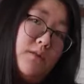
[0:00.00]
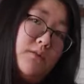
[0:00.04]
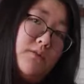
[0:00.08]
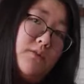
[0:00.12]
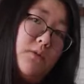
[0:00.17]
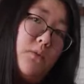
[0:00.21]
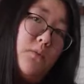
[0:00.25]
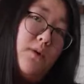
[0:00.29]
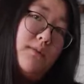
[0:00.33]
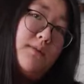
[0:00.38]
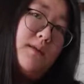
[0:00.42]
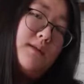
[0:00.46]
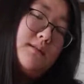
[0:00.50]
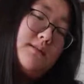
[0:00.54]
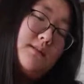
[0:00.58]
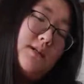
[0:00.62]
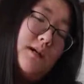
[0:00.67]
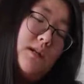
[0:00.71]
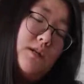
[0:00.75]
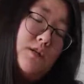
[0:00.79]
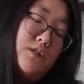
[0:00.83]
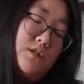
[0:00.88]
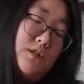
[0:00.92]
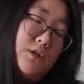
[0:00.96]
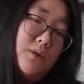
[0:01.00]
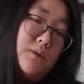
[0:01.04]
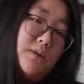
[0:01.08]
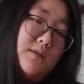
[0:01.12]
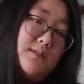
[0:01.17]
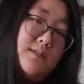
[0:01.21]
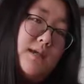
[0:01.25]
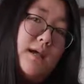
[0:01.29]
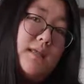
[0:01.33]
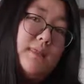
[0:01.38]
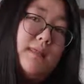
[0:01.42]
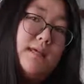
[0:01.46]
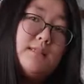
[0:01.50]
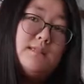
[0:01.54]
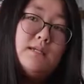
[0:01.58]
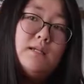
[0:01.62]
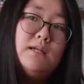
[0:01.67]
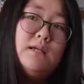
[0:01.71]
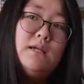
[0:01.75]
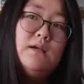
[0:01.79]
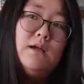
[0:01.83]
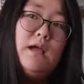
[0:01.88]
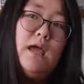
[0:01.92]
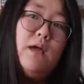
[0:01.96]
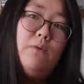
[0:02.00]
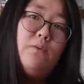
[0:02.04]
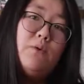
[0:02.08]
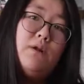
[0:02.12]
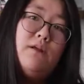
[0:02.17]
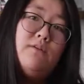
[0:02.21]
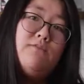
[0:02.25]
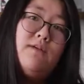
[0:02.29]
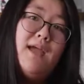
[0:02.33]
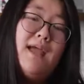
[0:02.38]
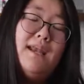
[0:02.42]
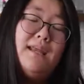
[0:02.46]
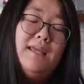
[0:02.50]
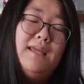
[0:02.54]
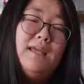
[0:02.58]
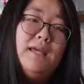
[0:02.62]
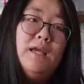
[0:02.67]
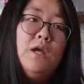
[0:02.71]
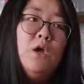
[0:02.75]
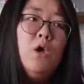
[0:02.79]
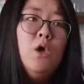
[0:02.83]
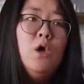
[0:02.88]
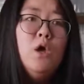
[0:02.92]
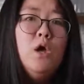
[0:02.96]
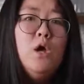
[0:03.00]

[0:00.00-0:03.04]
So what that's gonna do is that's gonna get rid of any